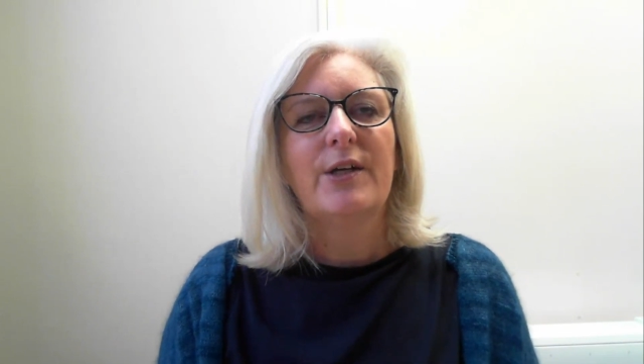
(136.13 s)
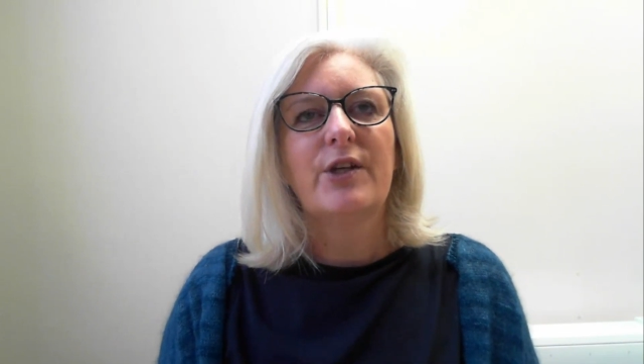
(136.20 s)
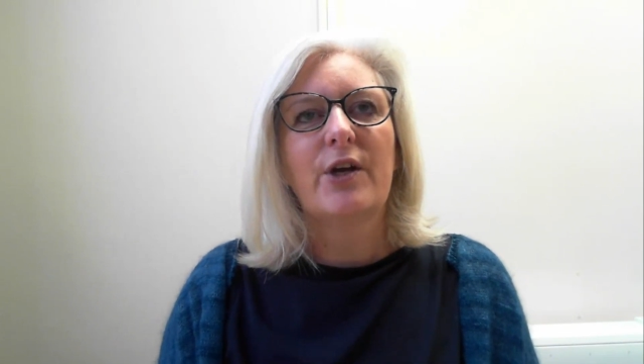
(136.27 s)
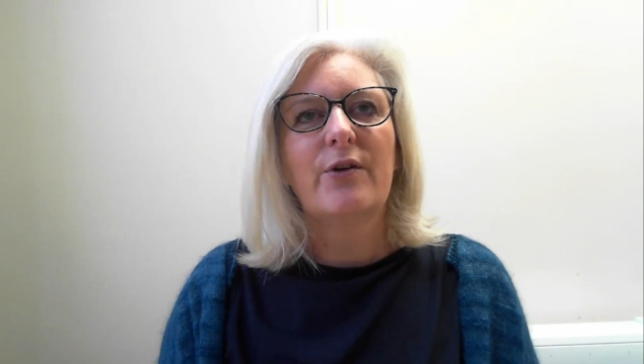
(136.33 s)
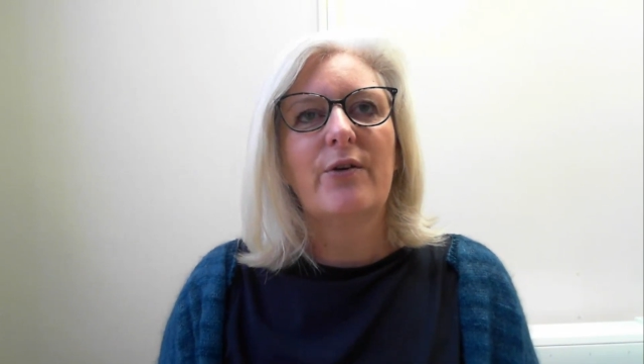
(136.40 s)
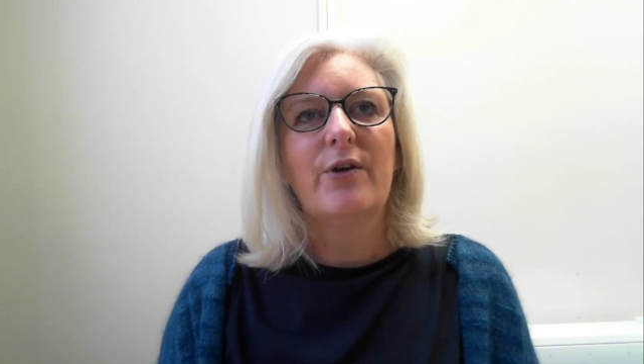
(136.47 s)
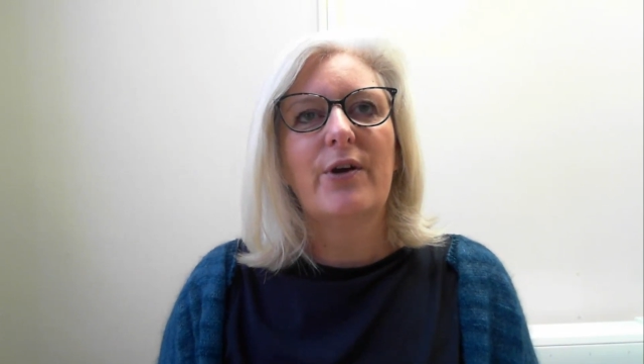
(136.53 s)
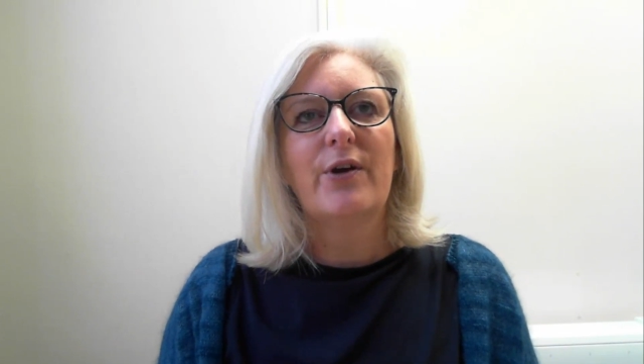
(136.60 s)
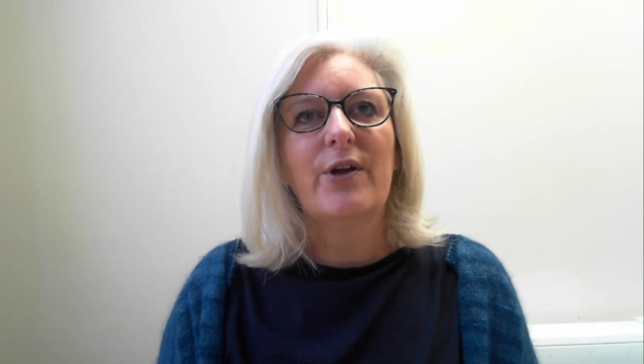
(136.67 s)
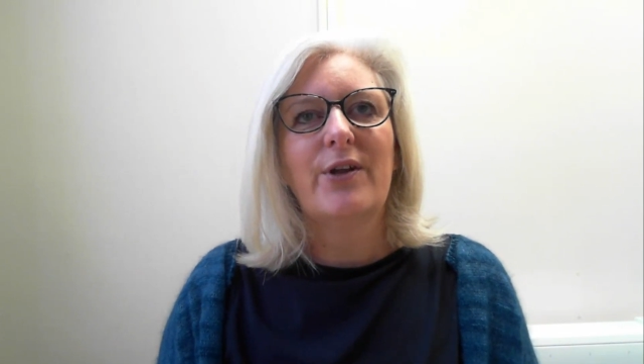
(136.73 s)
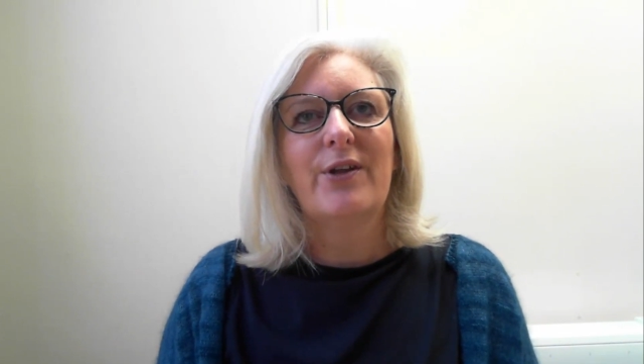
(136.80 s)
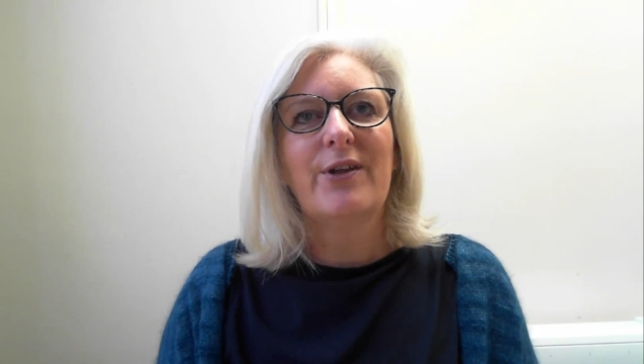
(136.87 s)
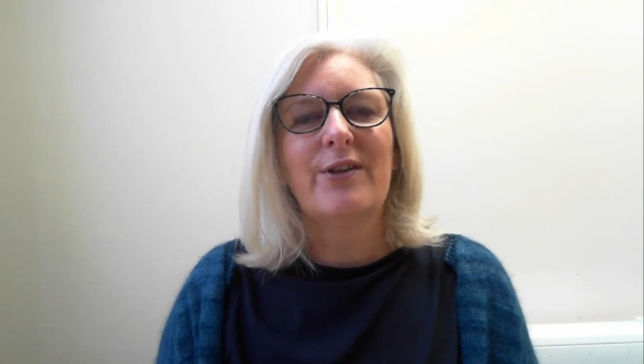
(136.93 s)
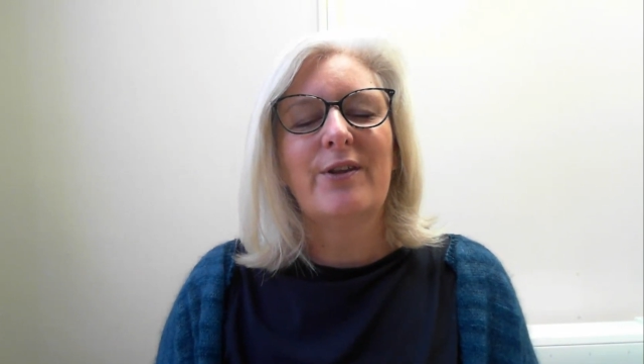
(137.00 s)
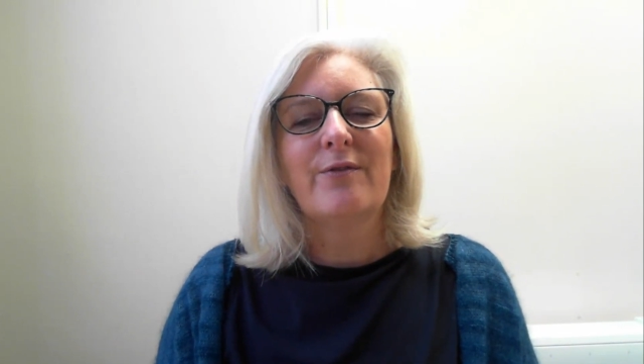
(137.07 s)
so
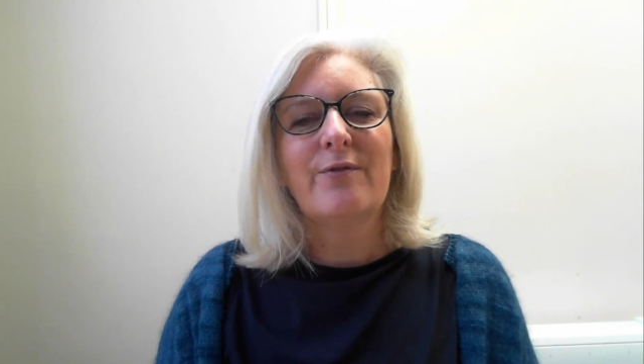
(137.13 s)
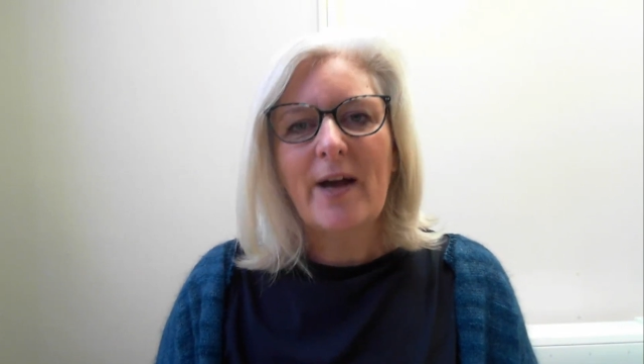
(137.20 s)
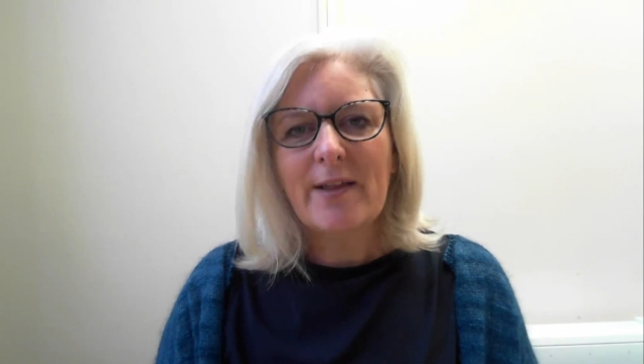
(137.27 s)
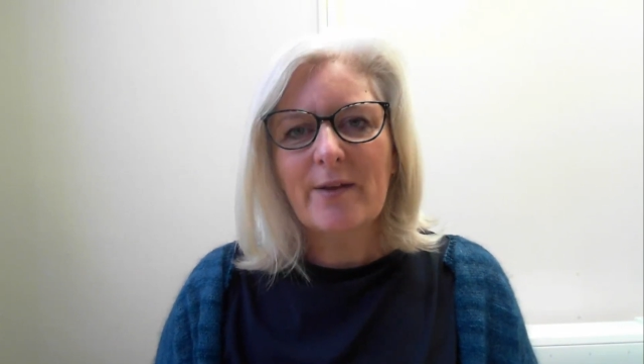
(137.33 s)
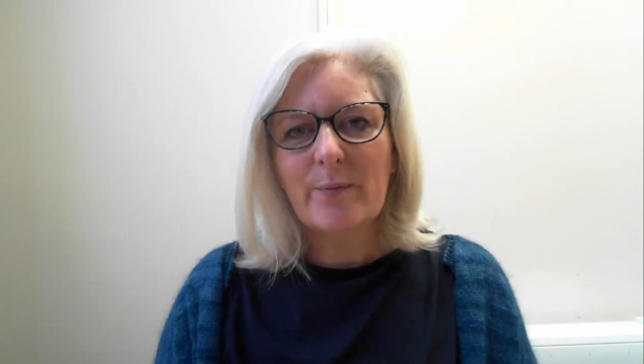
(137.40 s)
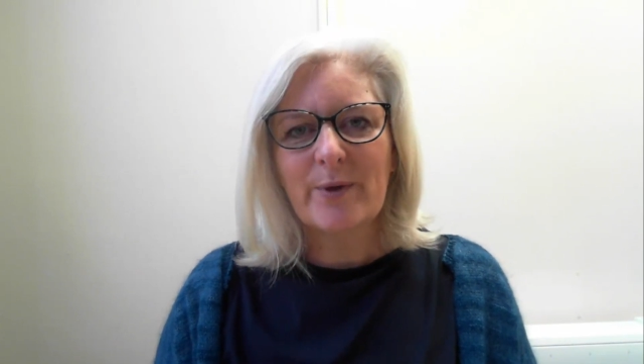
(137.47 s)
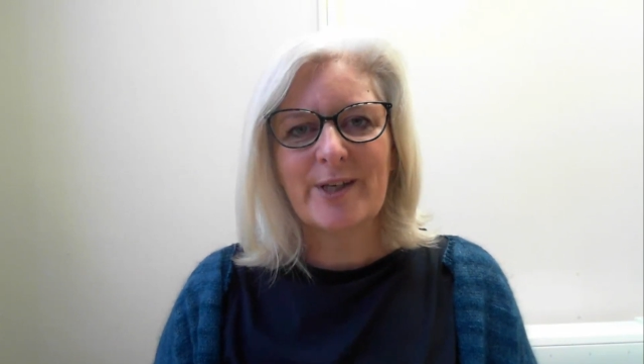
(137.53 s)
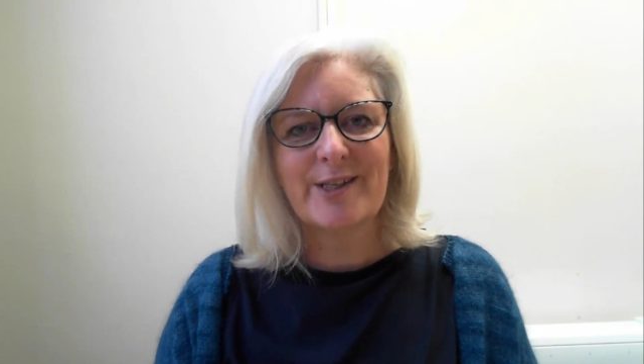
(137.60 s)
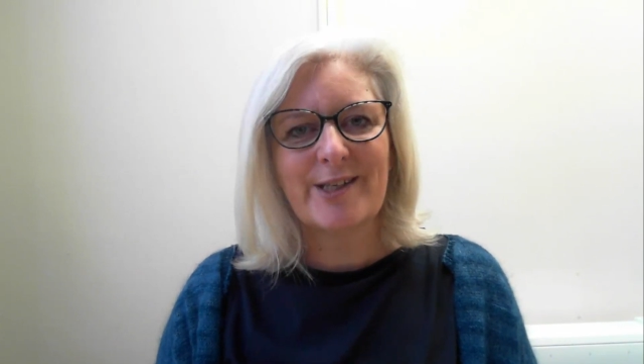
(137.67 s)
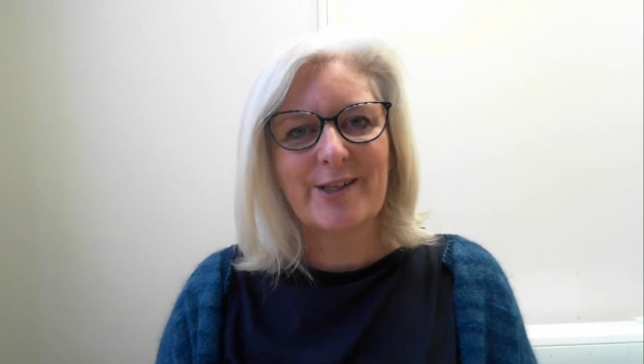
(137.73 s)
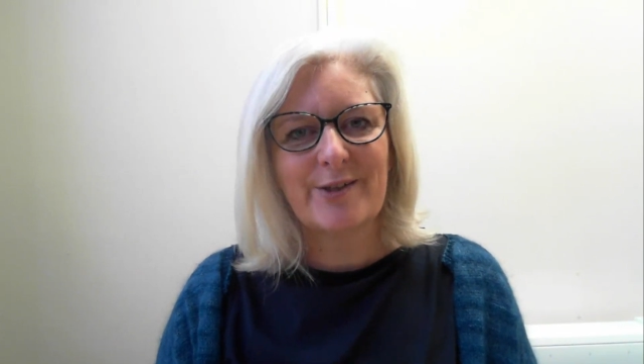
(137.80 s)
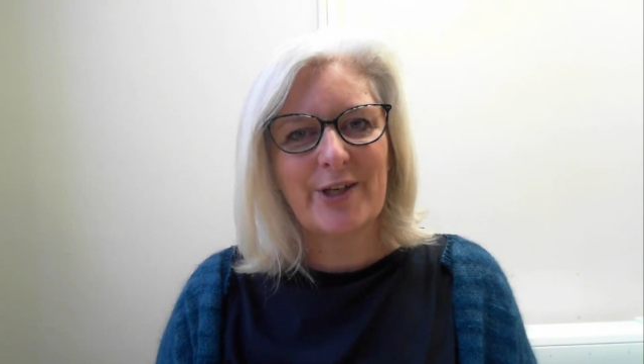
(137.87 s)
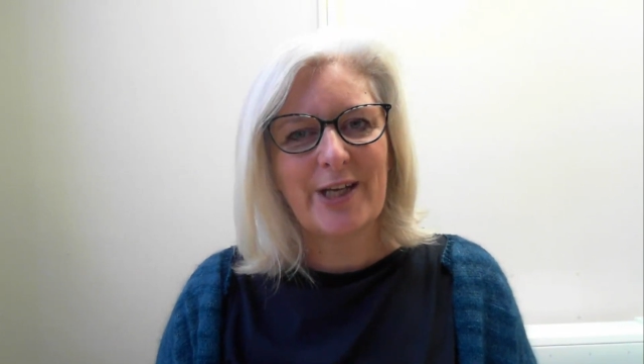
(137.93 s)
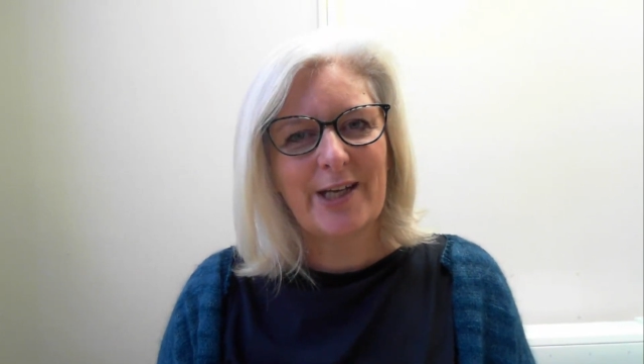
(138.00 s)
the fact that we're still